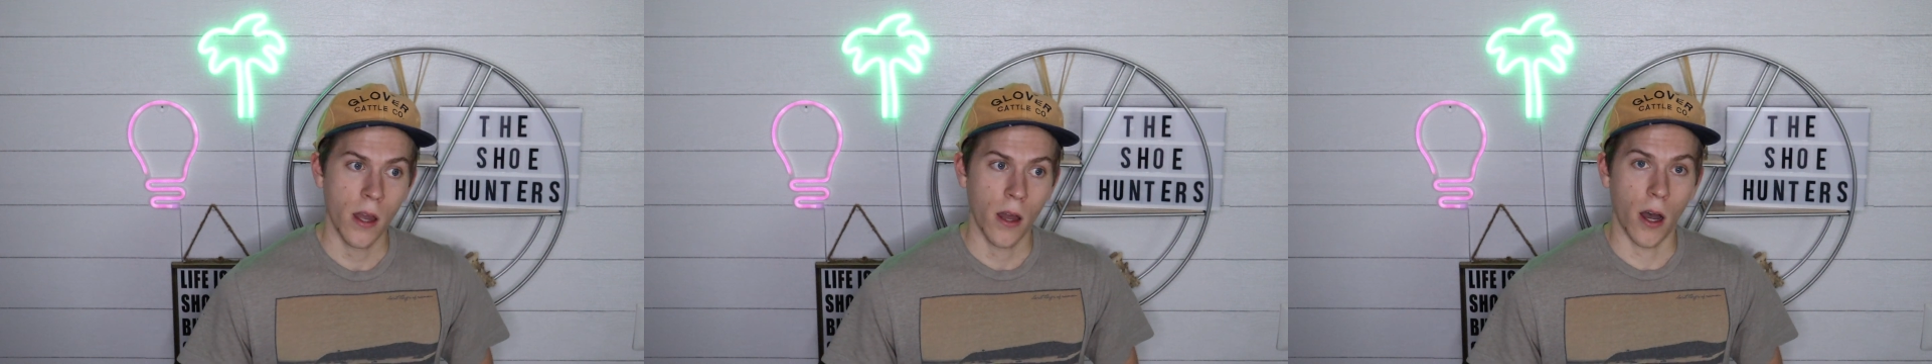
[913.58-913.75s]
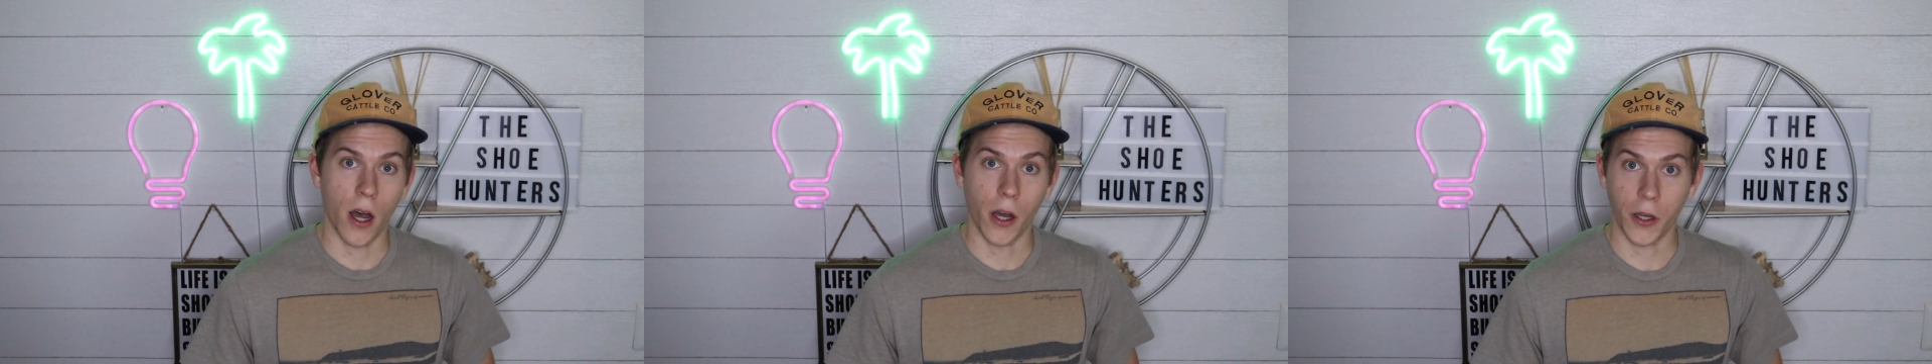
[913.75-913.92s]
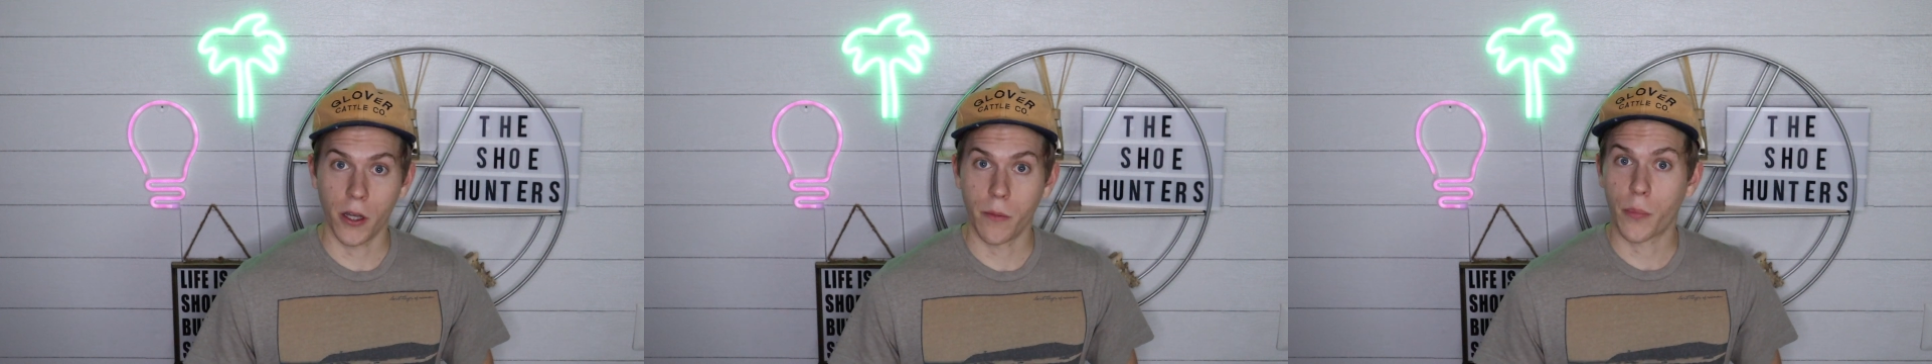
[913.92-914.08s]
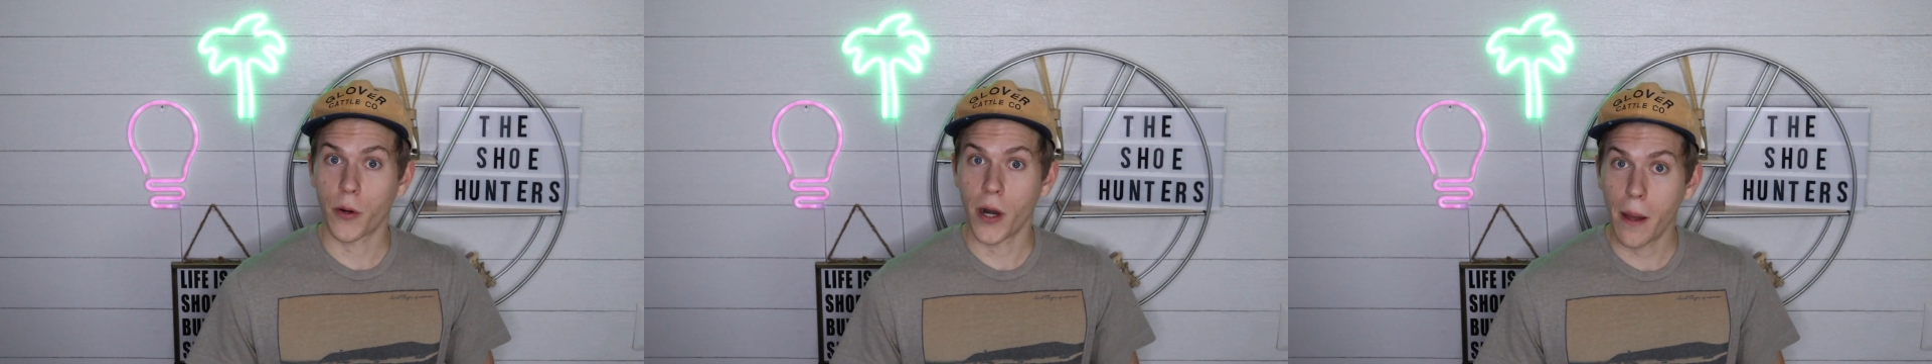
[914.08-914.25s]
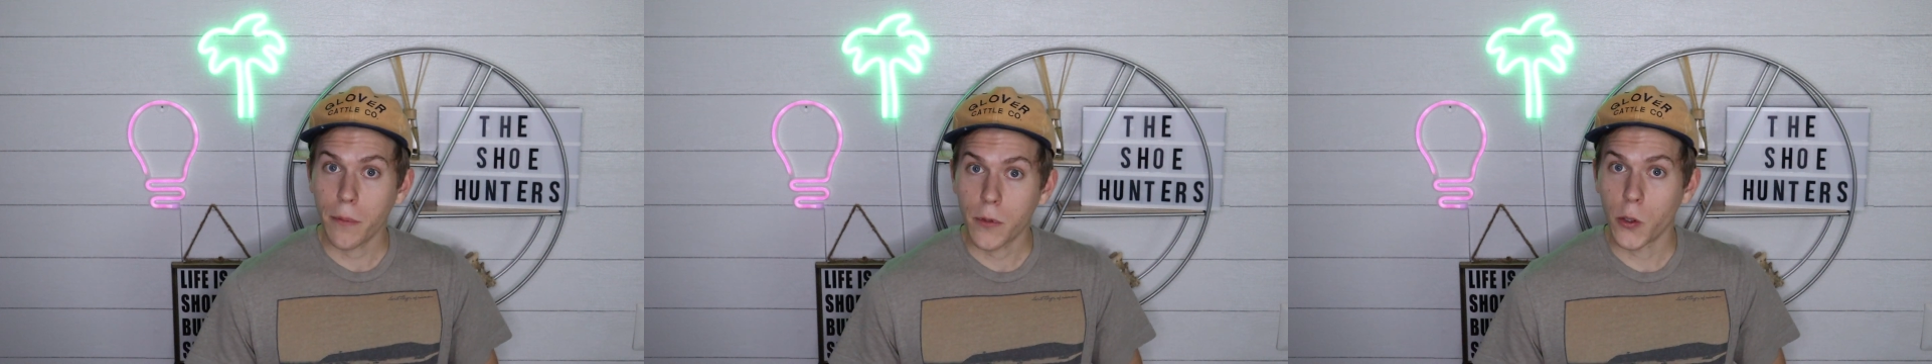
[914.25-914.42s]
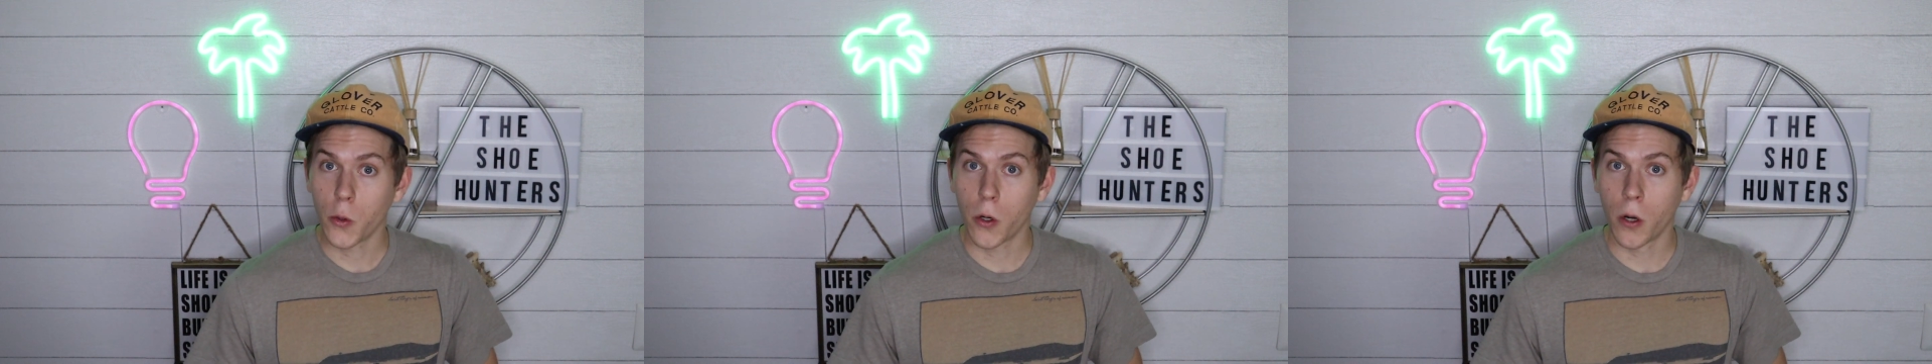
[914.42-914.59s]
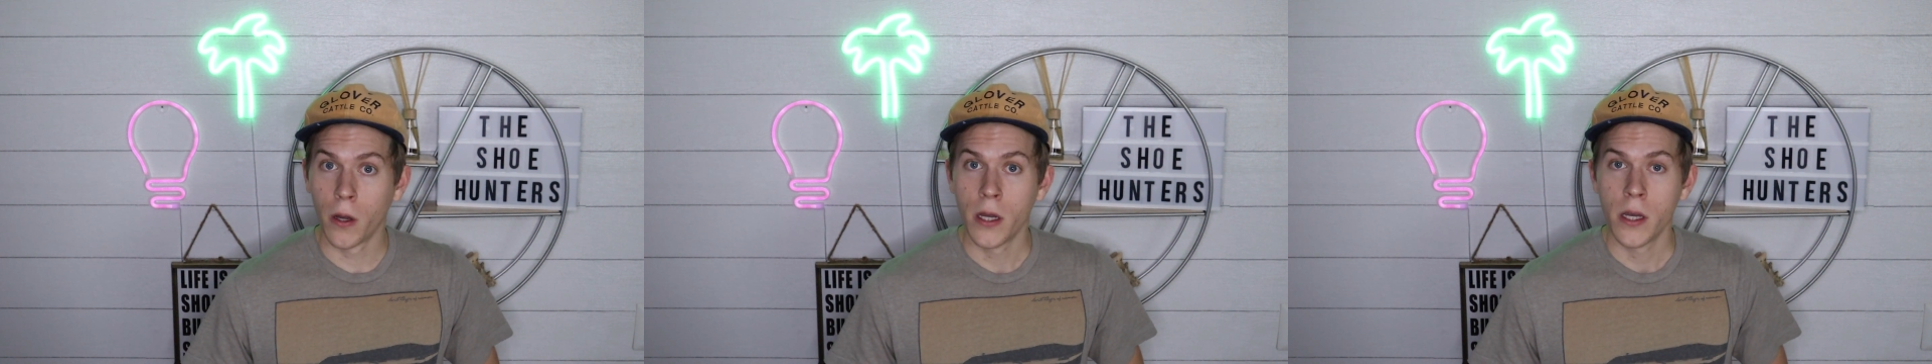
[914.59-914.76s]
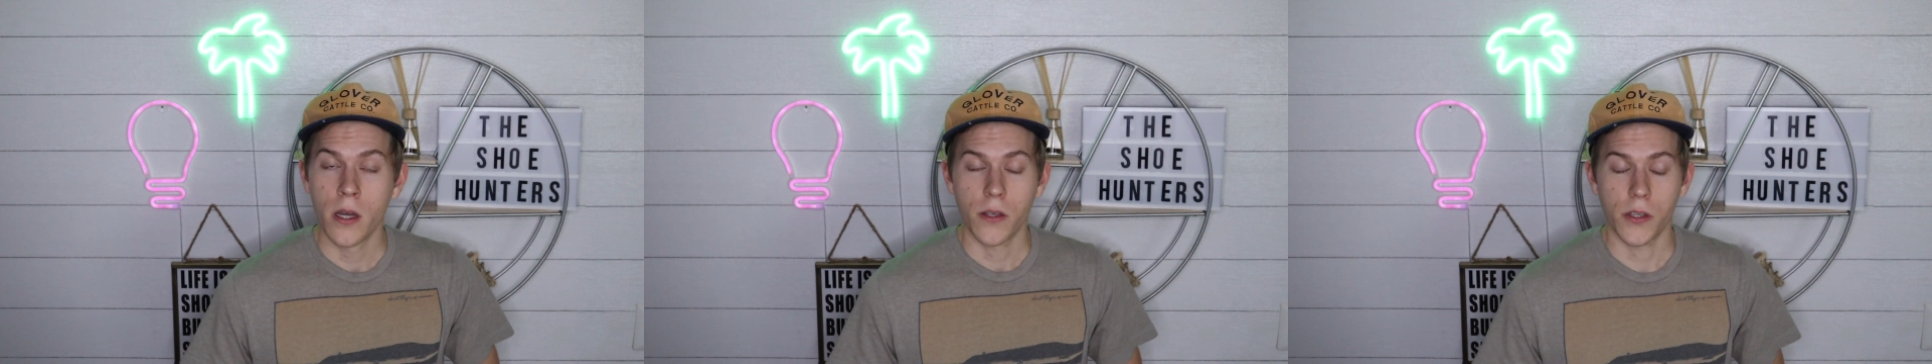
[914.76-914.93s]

Good prep tool.